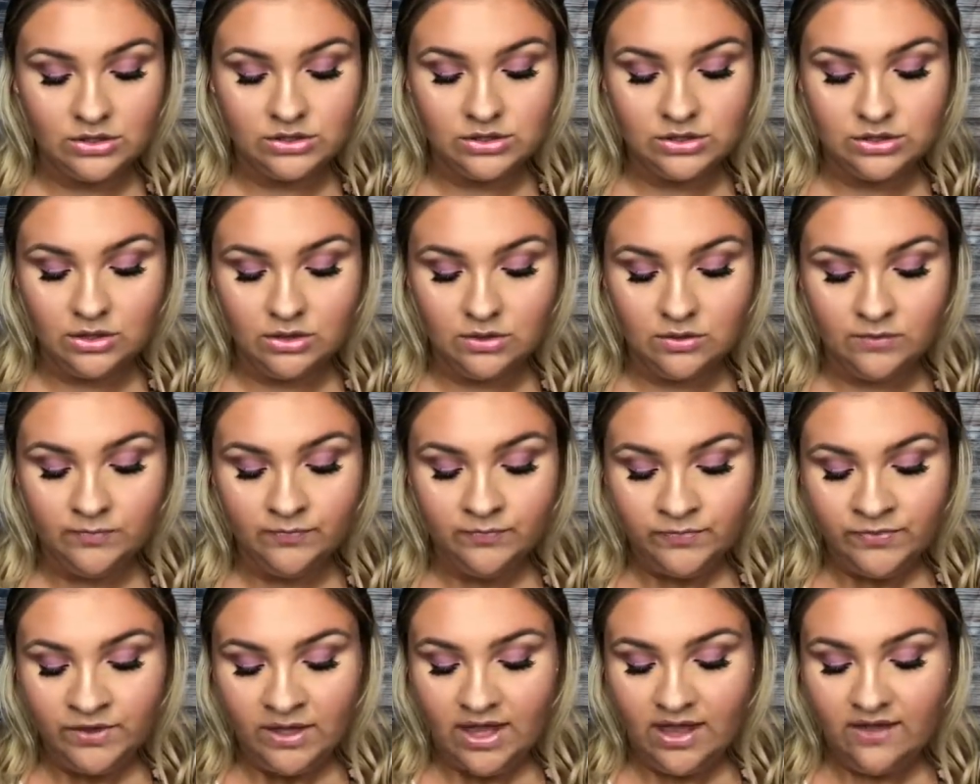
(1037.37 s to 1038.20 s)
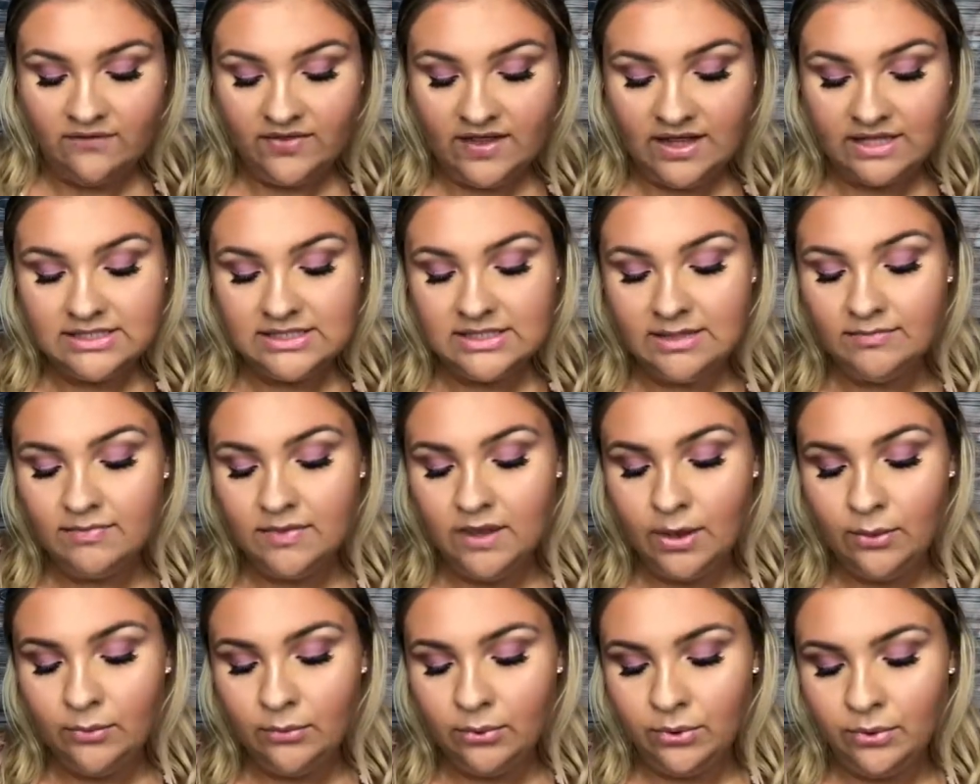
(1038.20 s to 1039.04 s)
So if that's
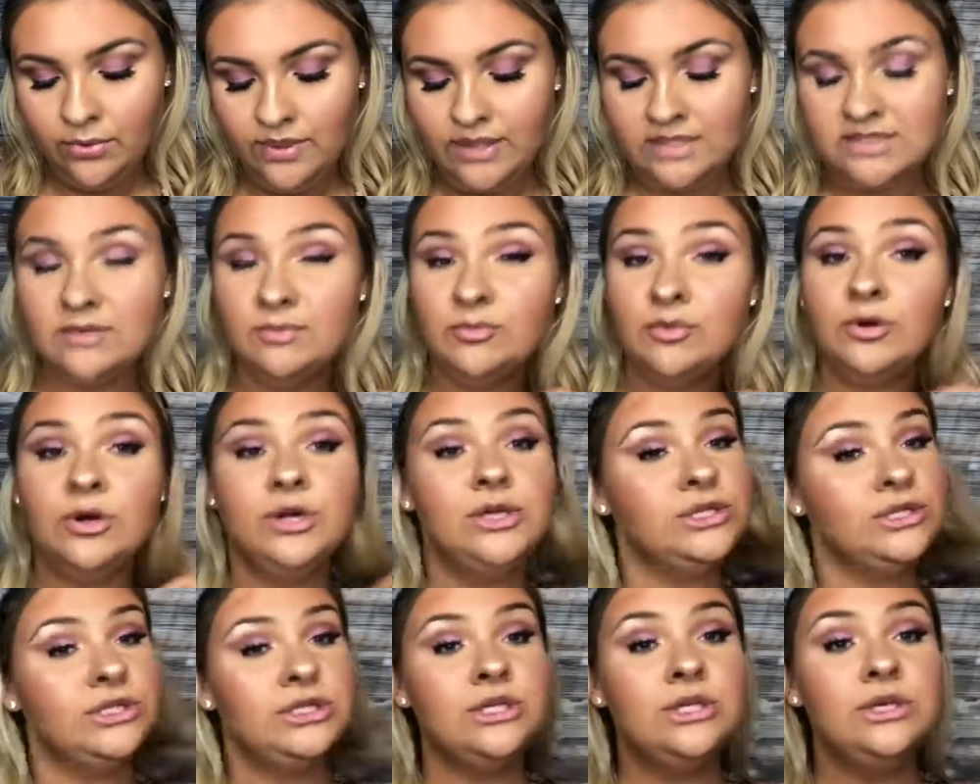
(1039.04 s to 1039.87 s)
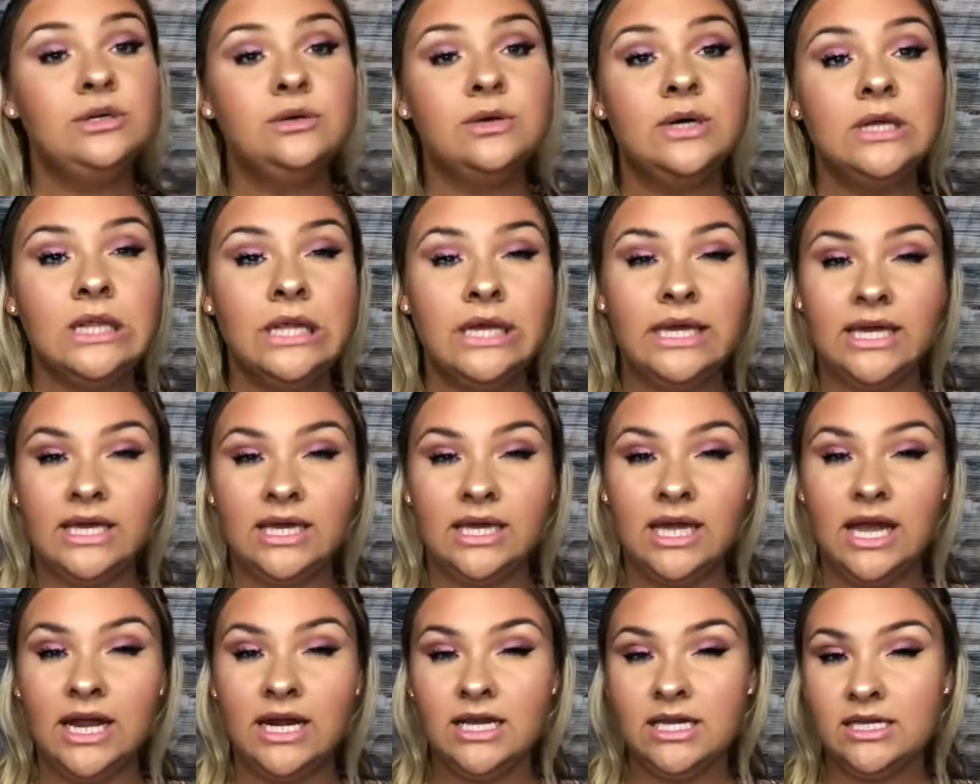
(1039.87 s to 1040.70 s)
something that's important to you, it
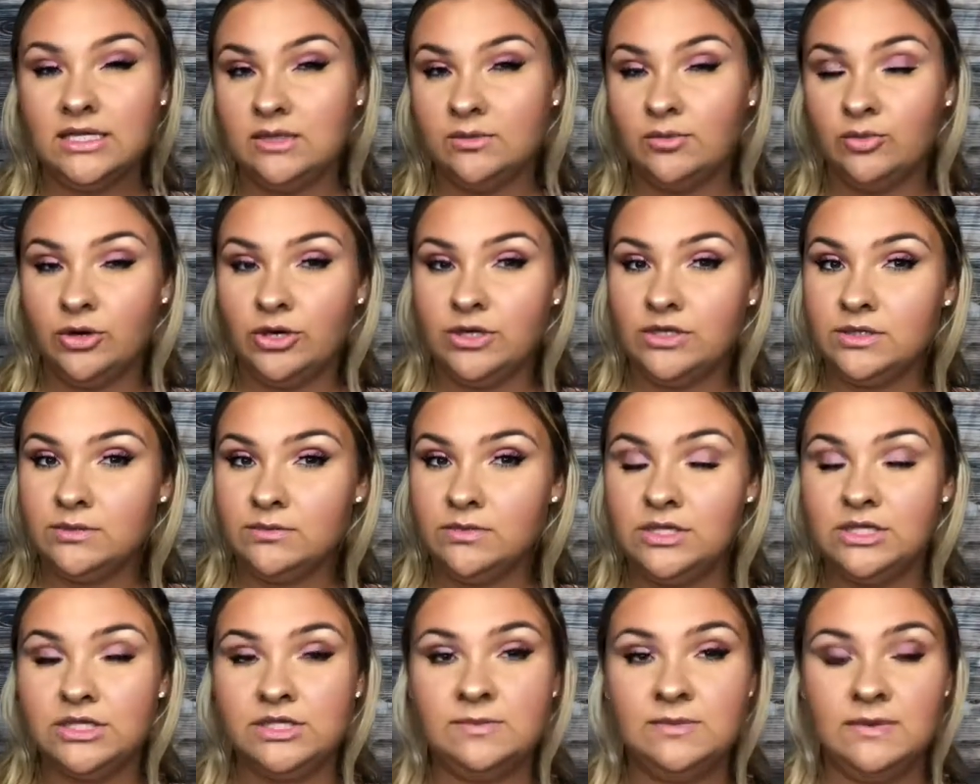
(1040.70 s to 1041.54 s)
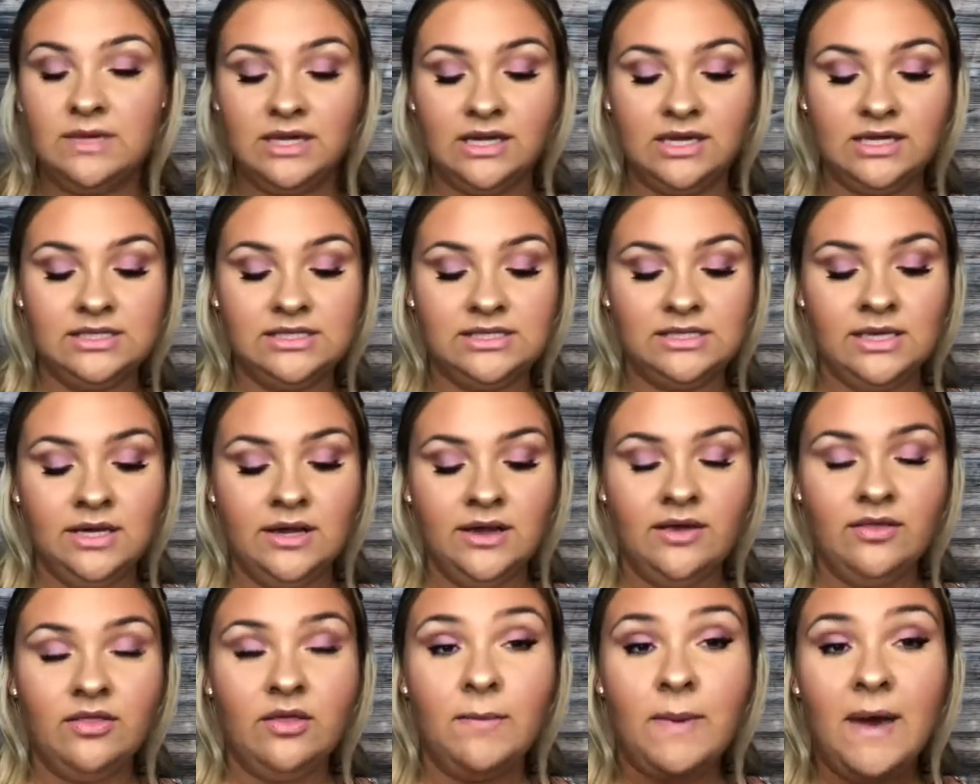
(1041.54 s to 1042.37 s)
kind of is important to me, just because
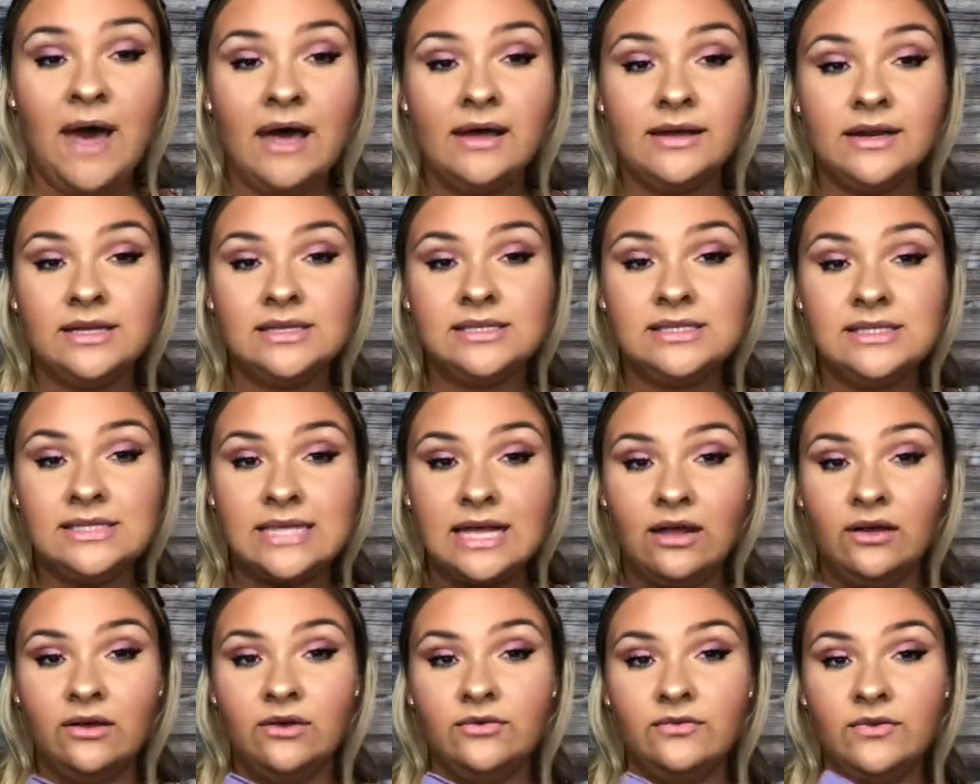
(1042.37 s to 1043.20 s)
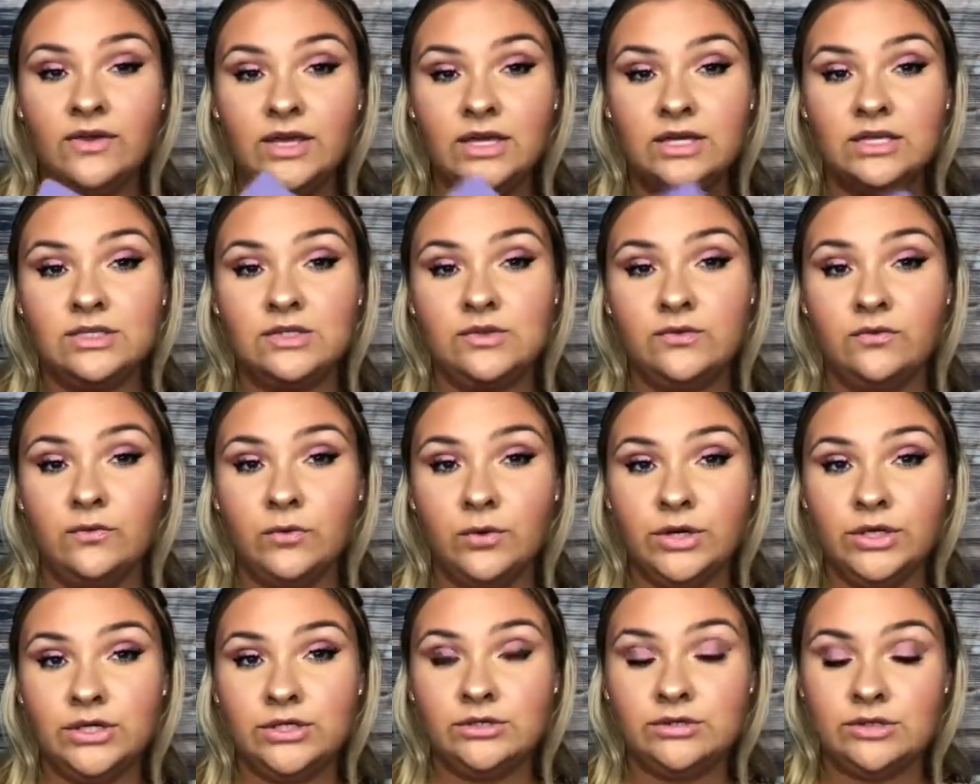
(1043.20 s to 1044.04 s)
the palette itself is
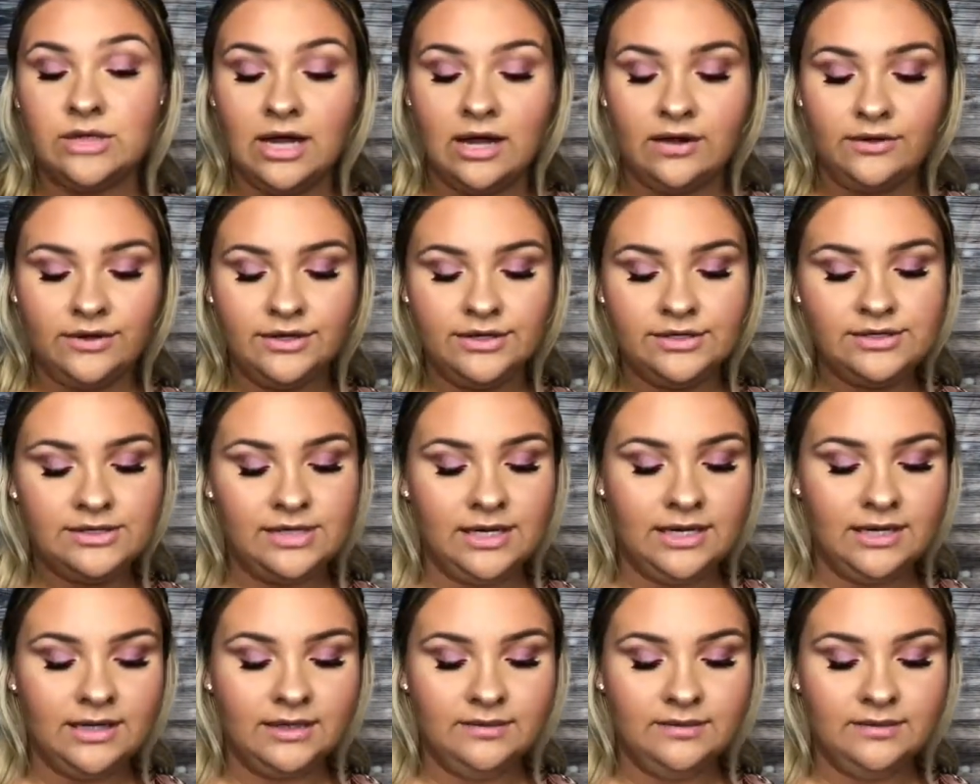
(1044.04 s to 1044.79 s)
$42,